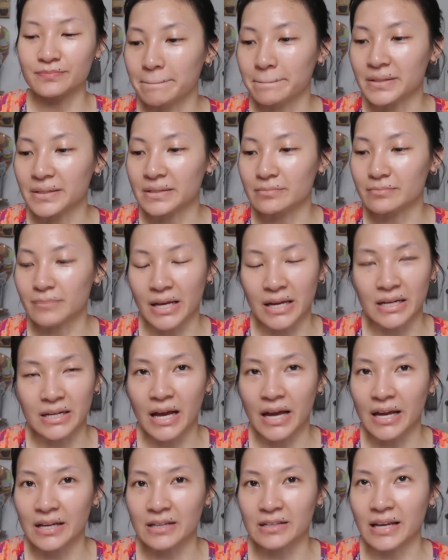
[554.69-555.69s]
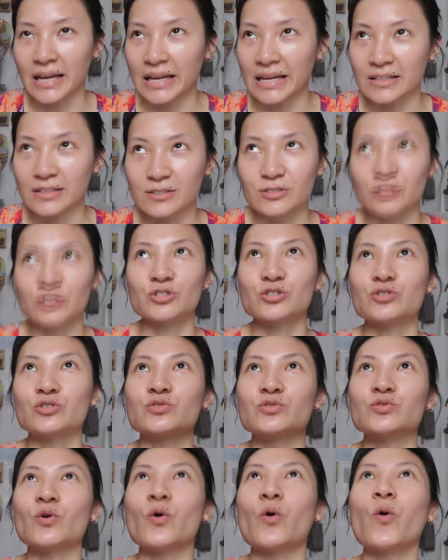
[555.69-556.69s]
But man, I ate
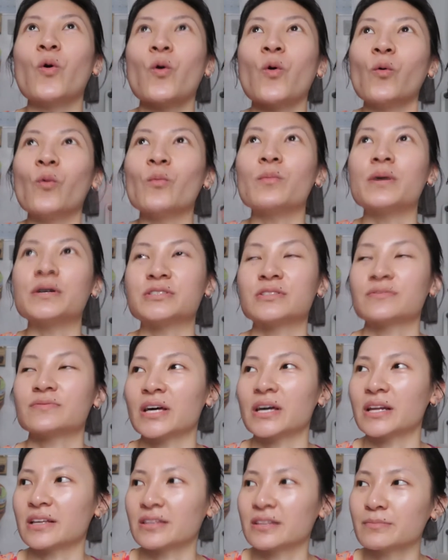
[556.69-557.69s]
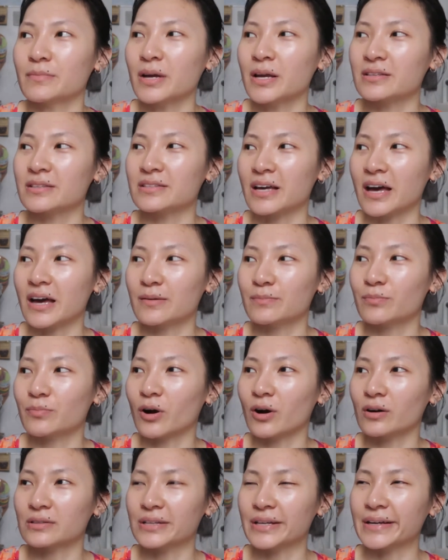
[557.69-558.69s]
so much of that. I think my dad
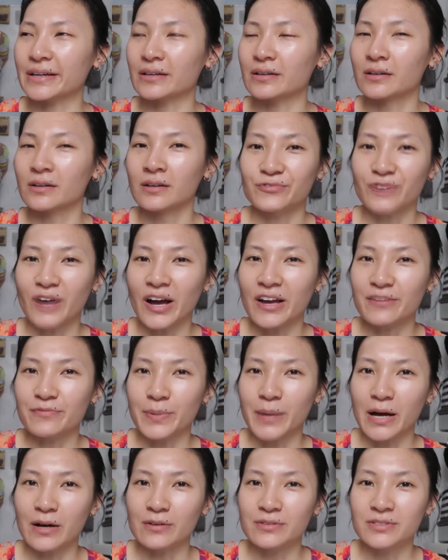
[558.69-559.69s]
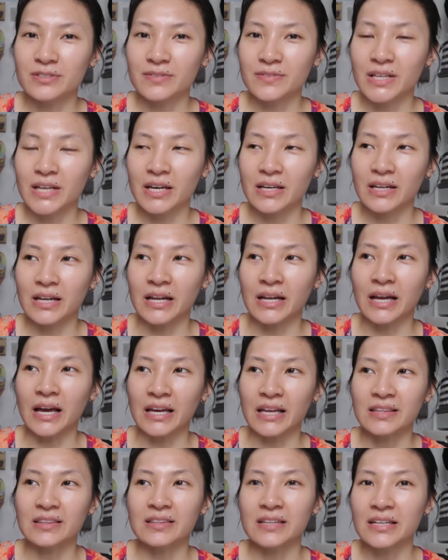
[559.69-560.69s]
bought like 5 pounds of that, and
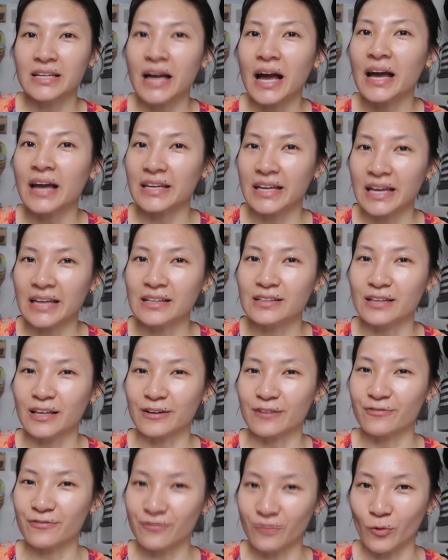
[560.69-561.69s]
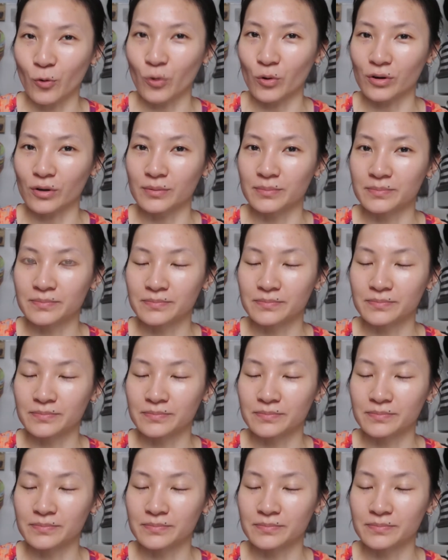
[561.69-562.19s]
I think I ate like 4.